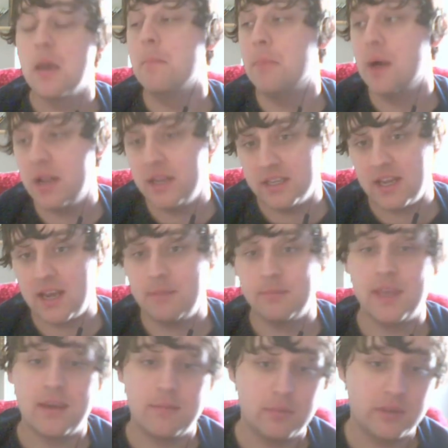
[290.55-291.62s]
buy the damn
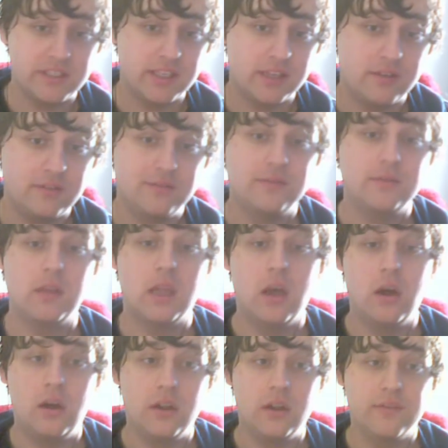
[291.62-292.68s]
game myself
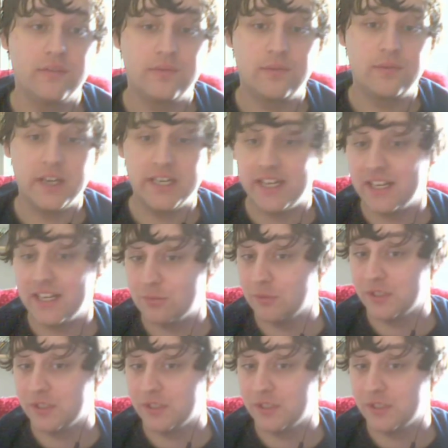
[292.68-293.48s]
on 3DS,